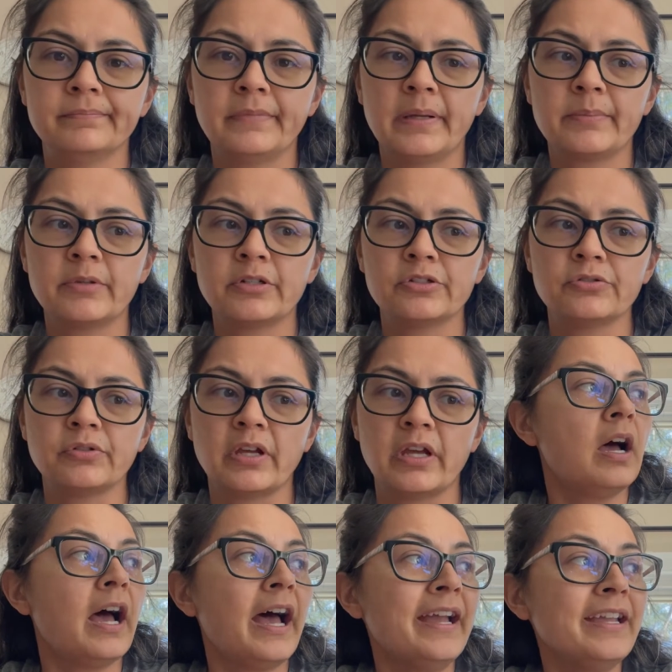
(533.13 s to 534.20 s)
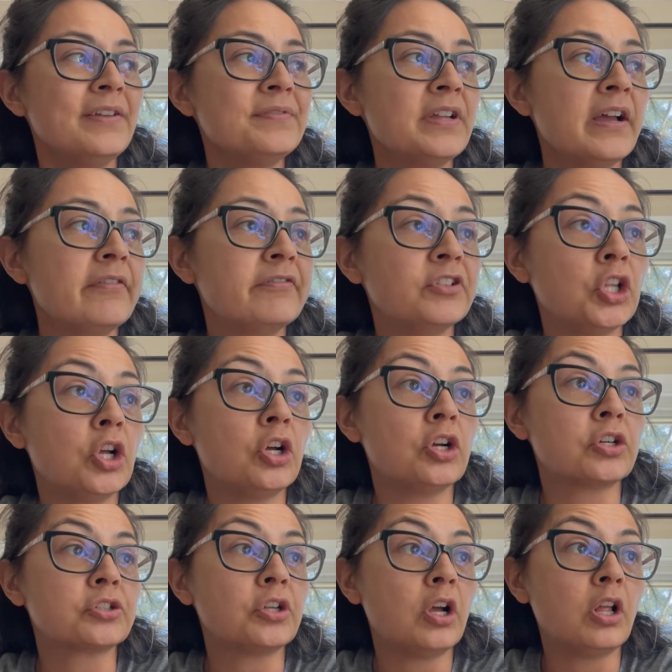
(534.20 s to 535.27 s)
I'm gonna do that. I have not
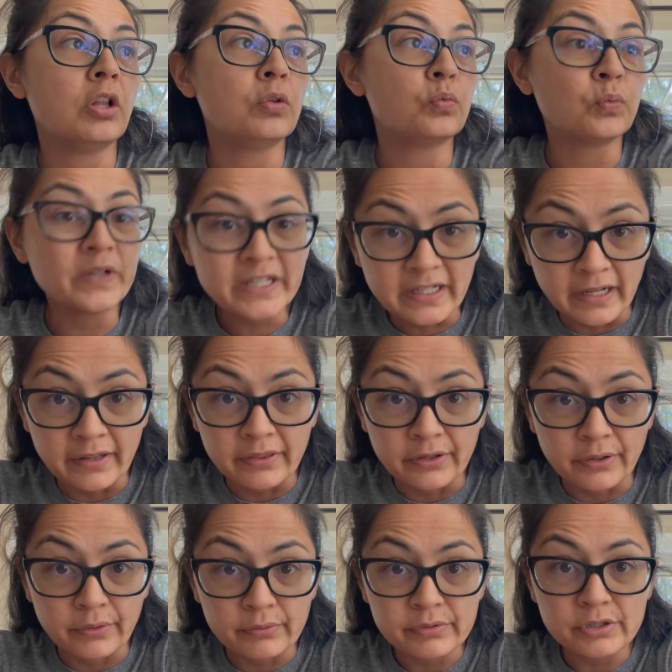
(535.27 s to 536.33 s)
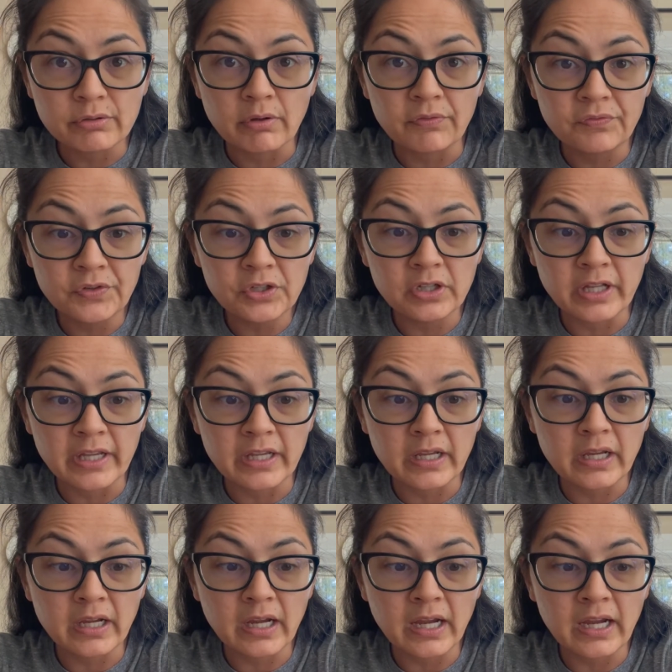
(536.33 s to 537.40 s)
vlogged all weekend though, so I feel
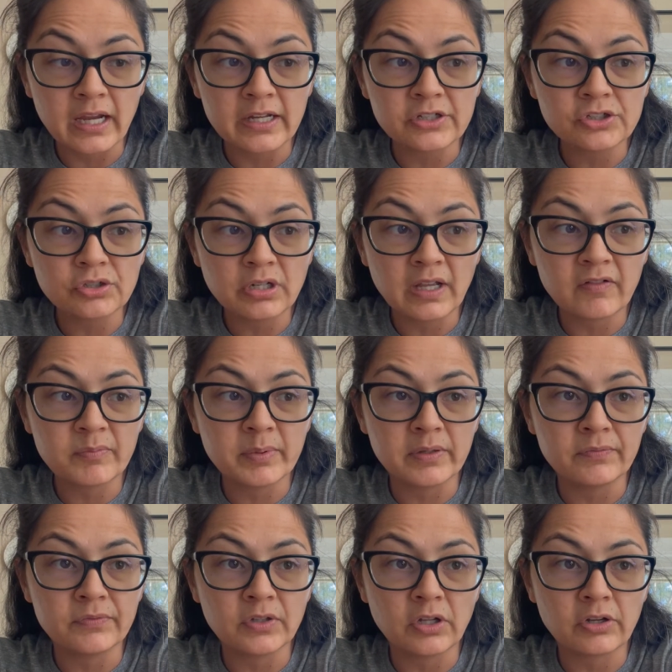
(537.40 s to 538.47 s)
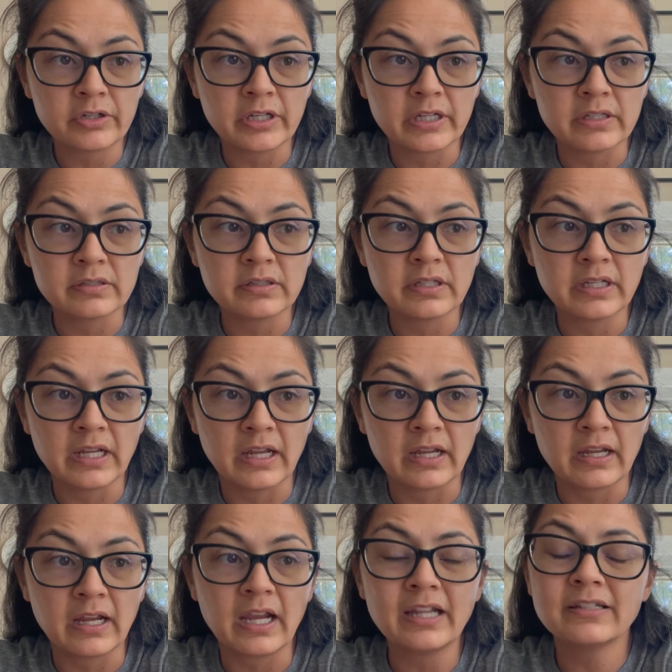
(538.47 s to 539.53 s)
like I should have been vlogging
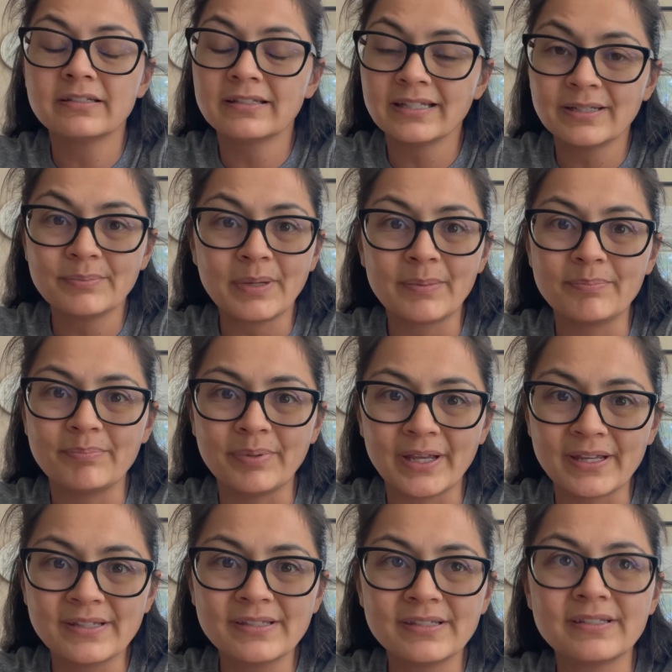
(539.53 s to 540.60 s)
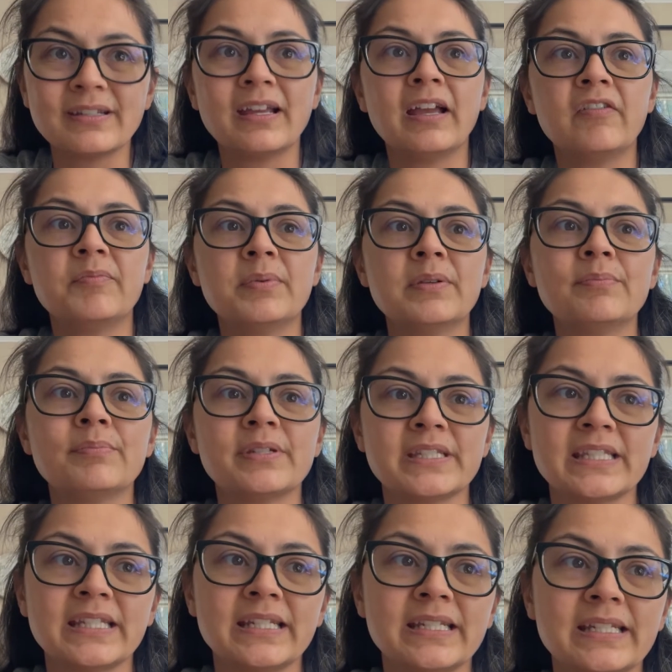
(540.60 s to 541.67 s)
today. I did my best. I've been
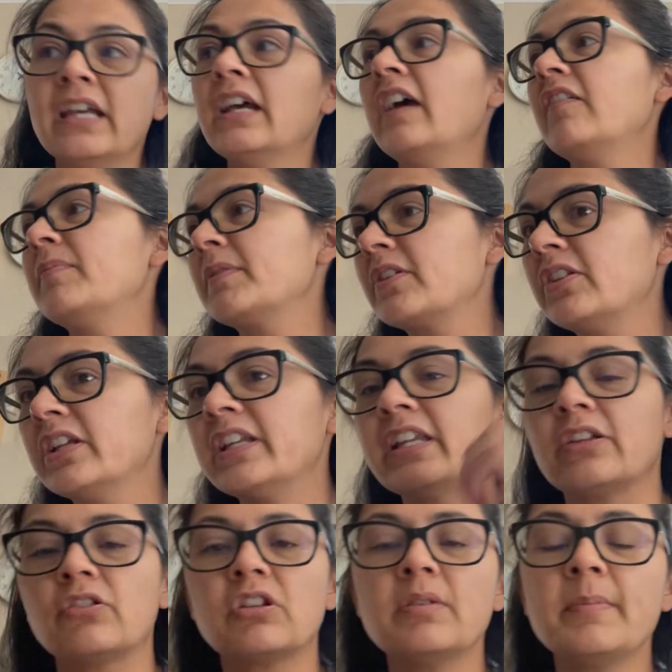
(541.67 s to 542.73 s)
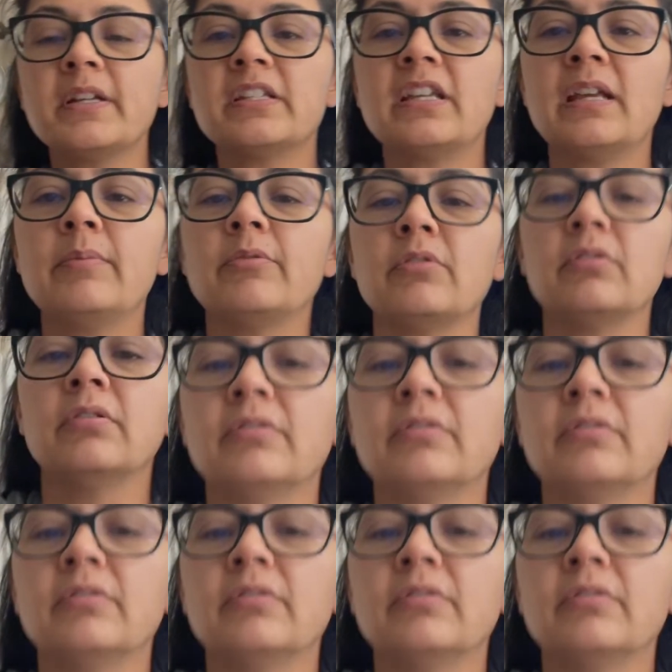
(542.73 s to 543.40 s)
busy. I've been cleaning. Look at my table.